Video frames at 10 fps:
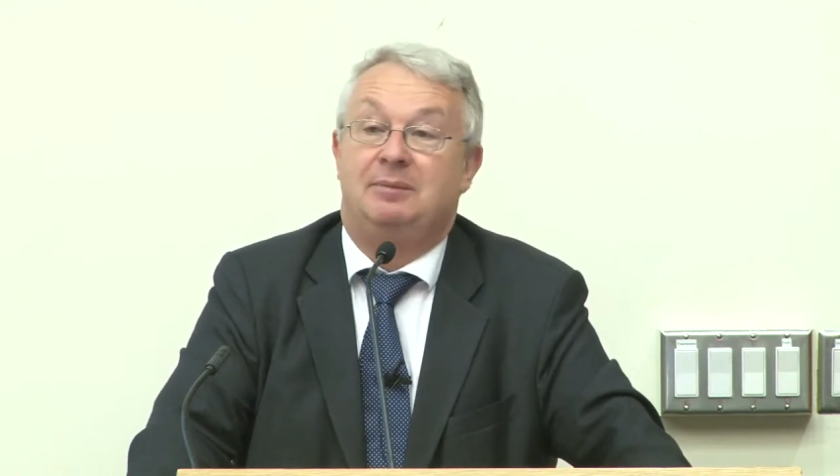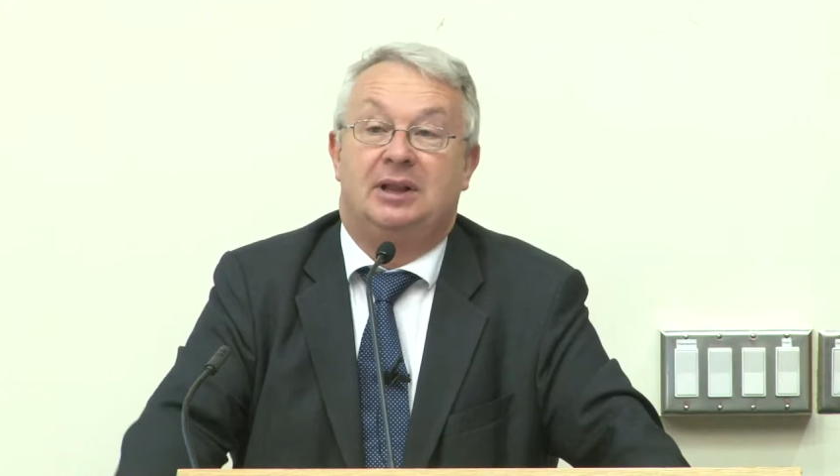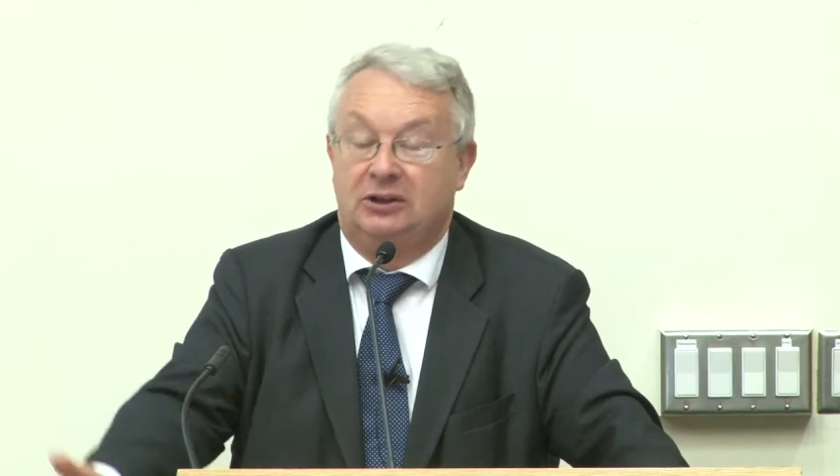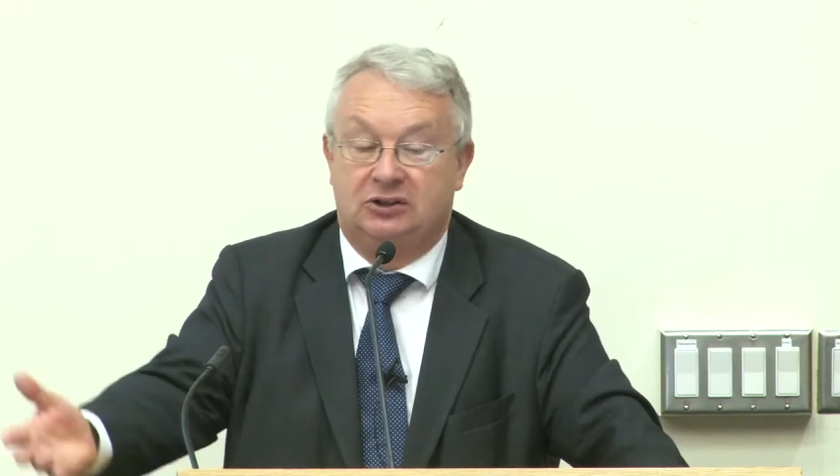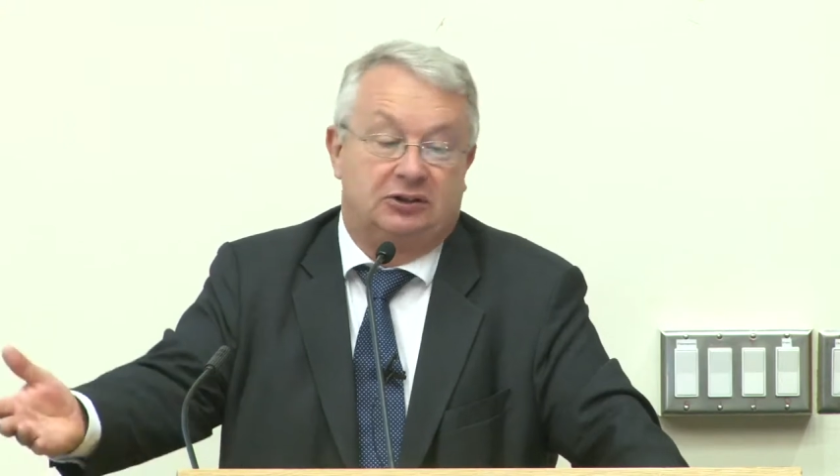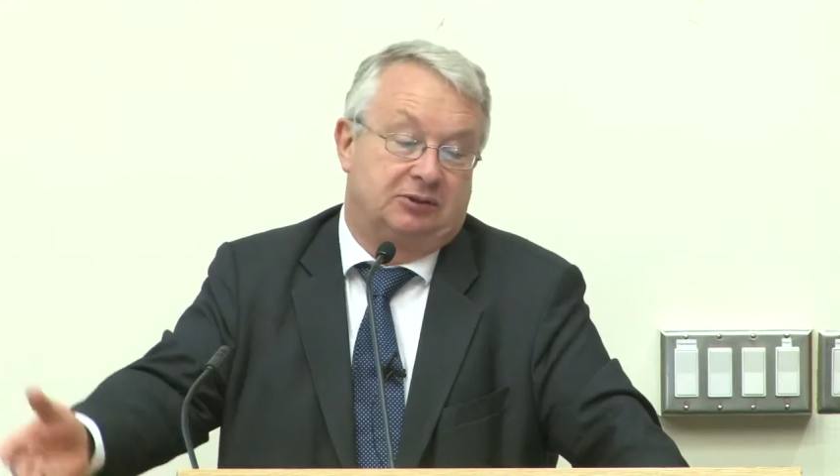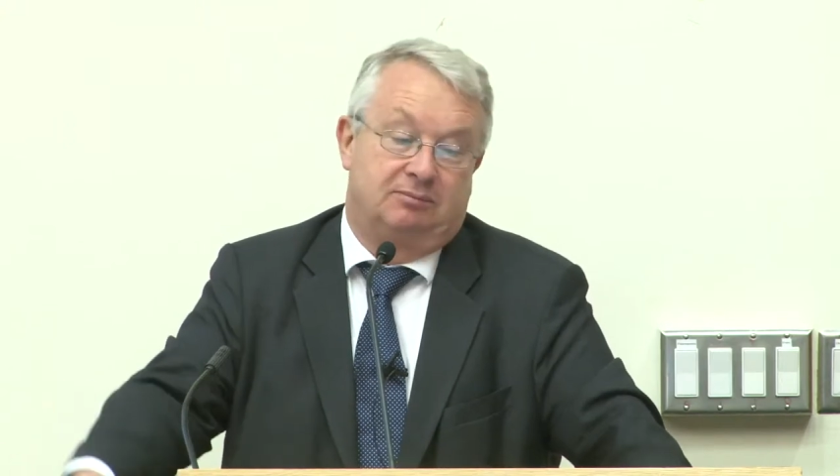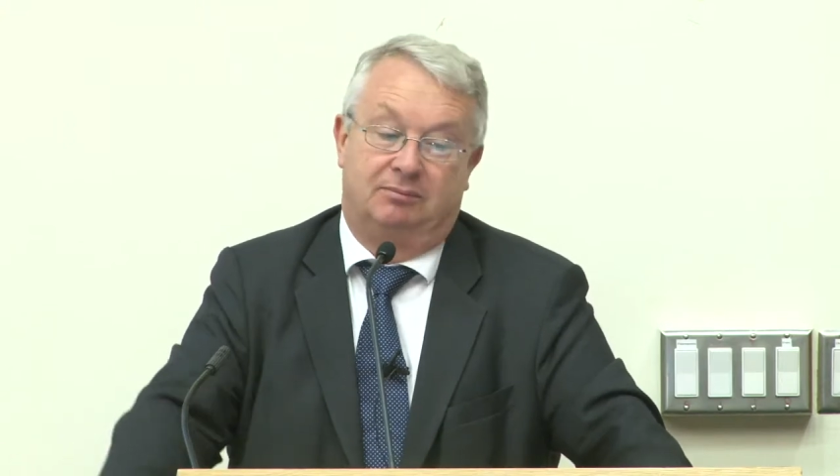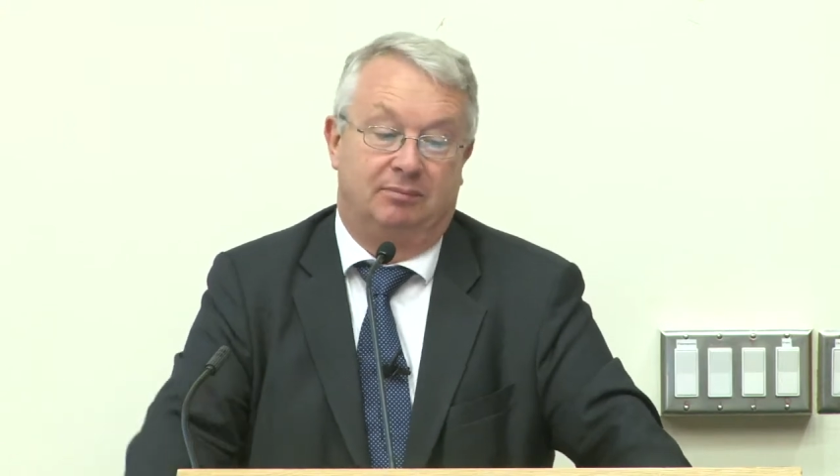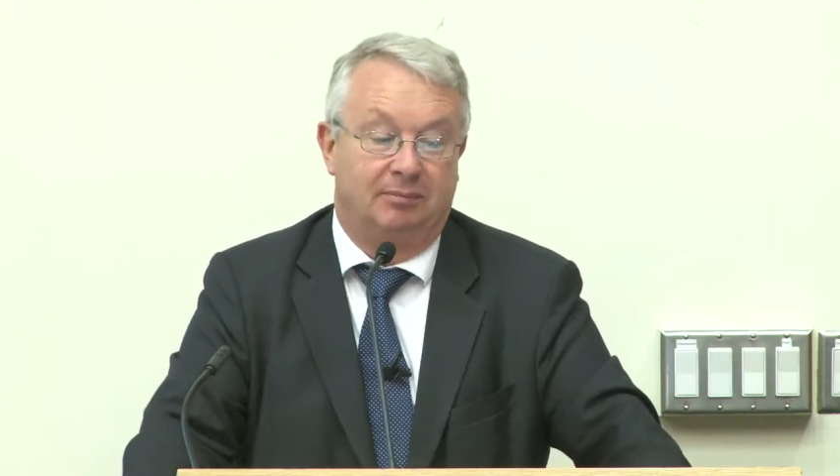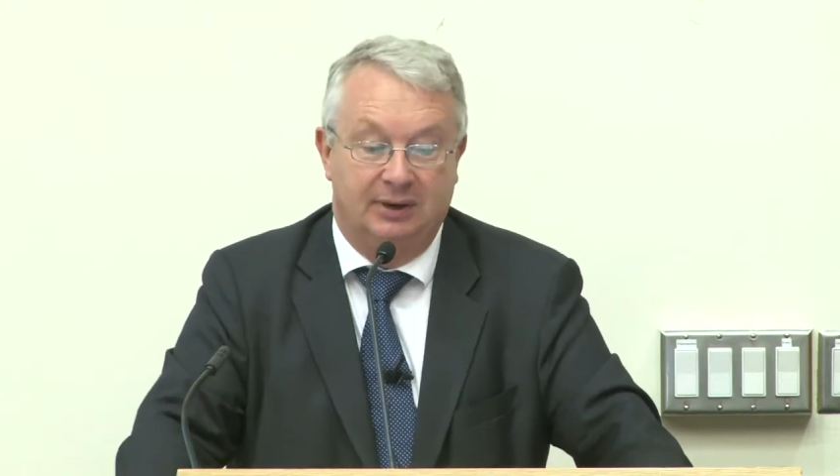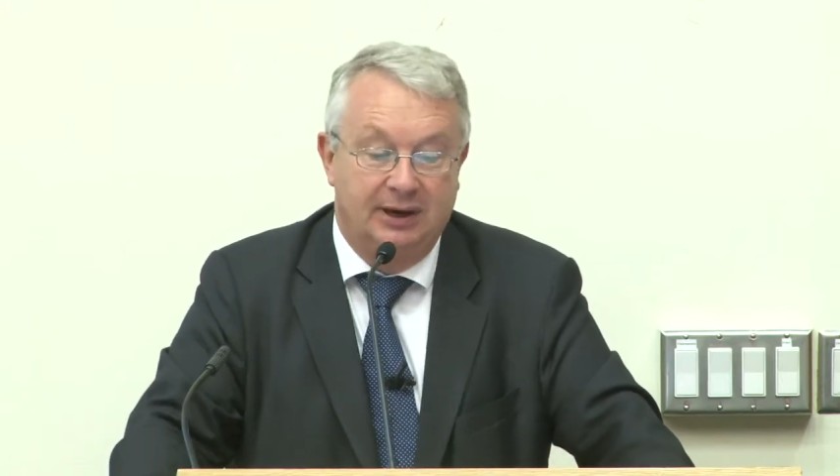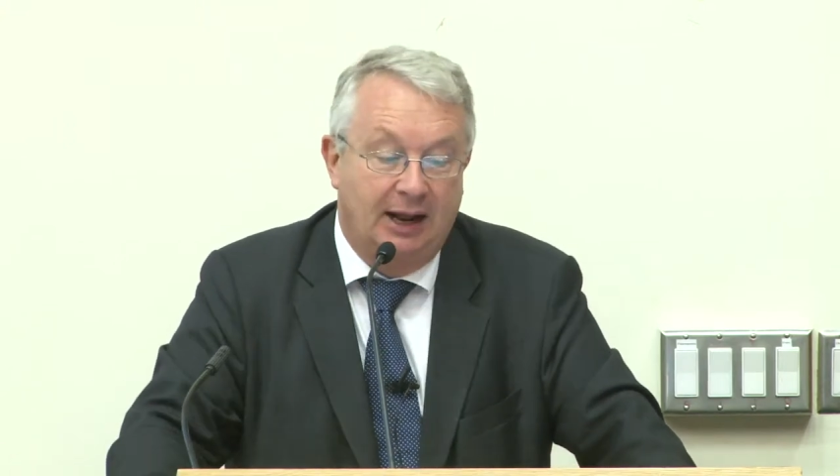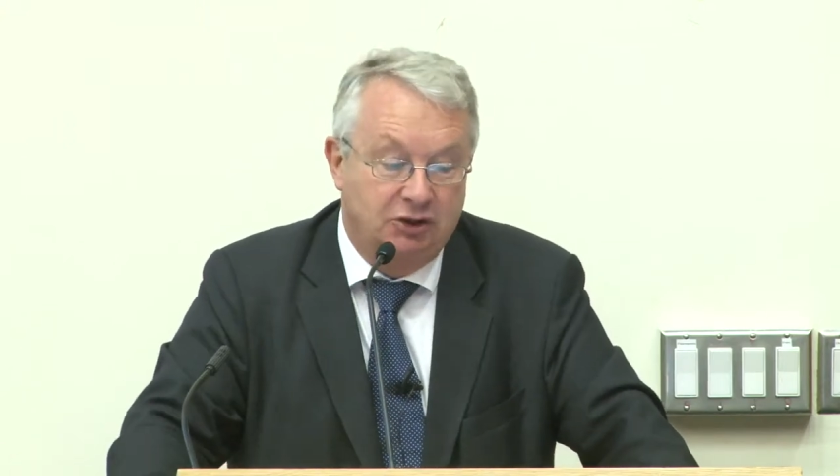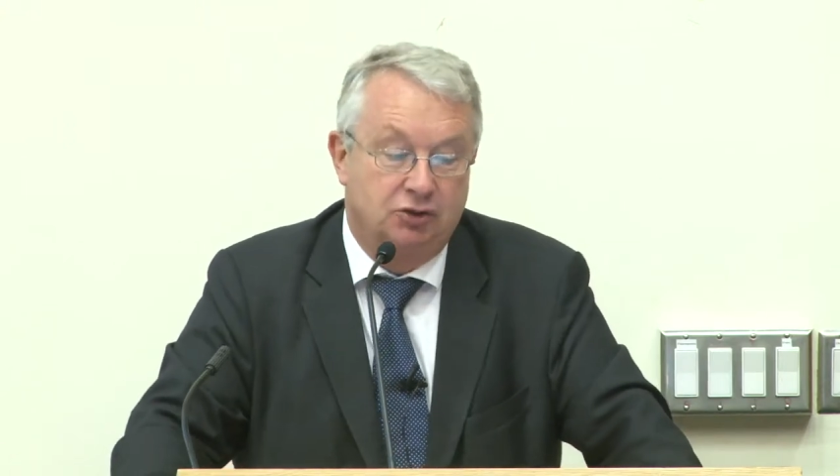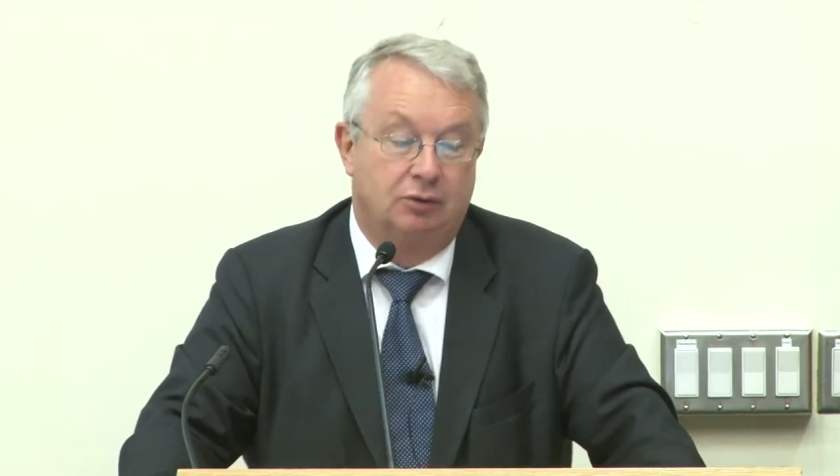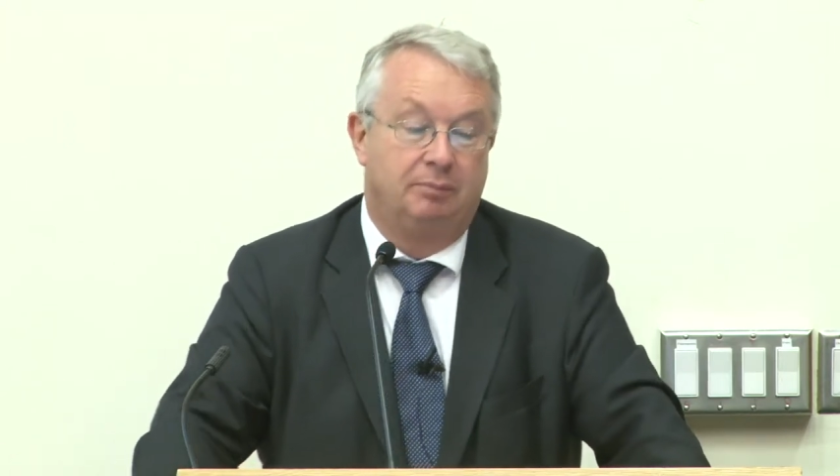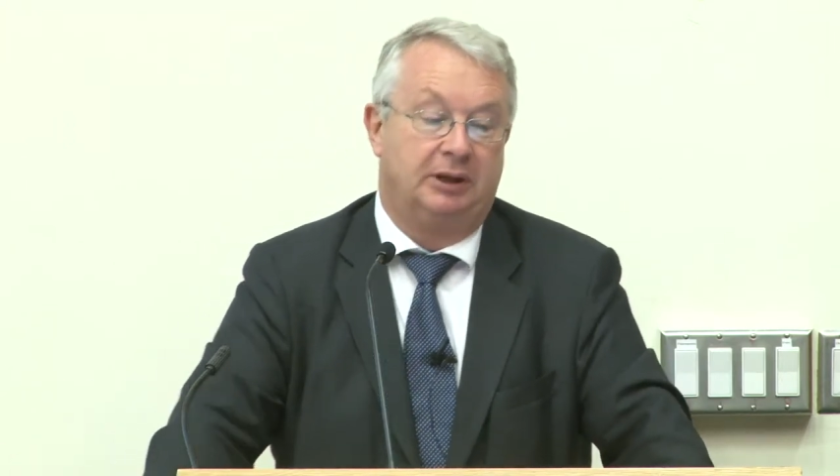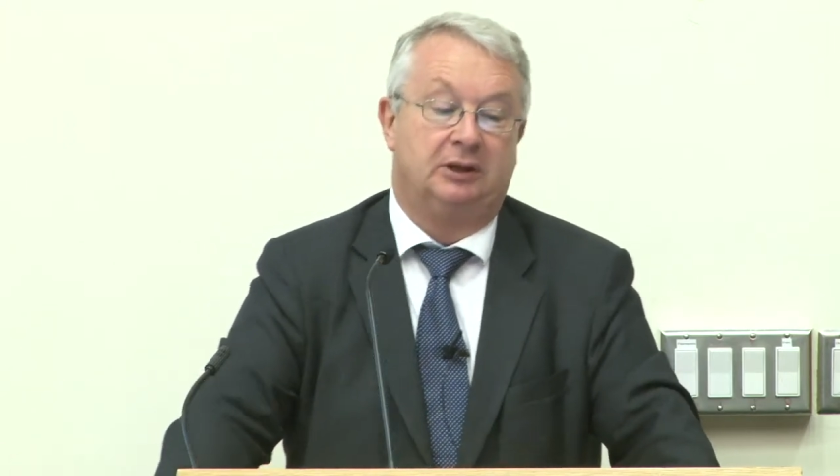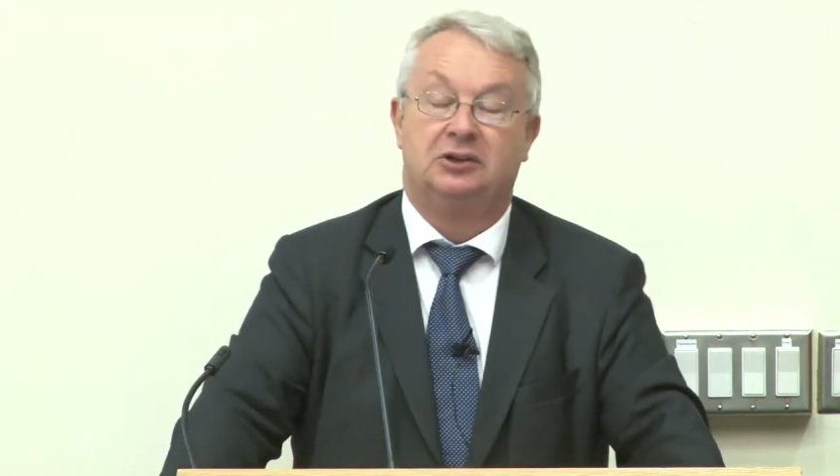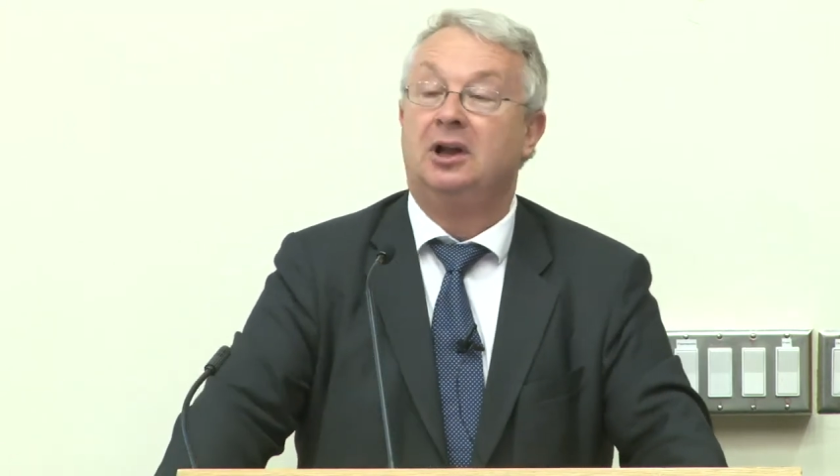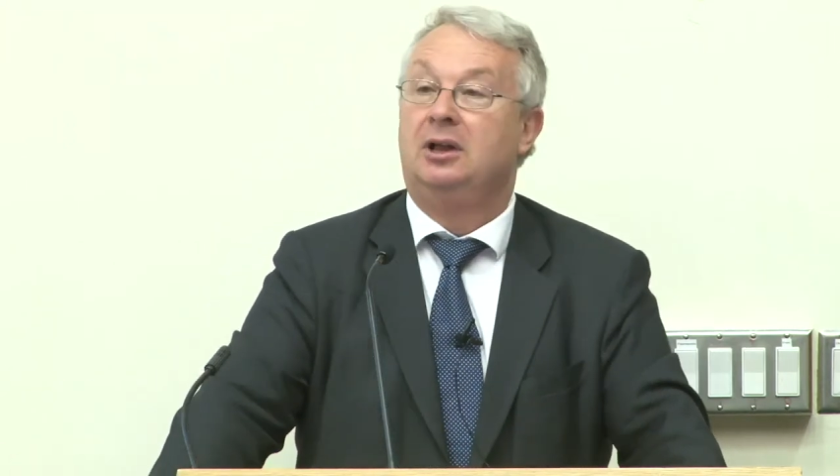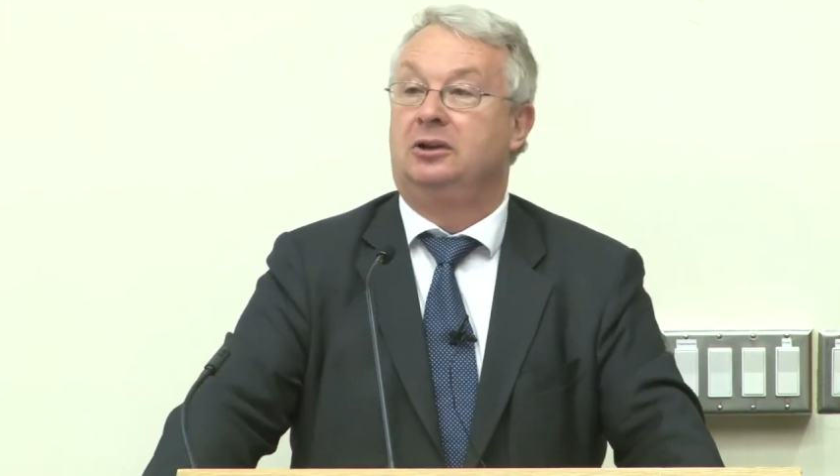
I mean, that's just natural because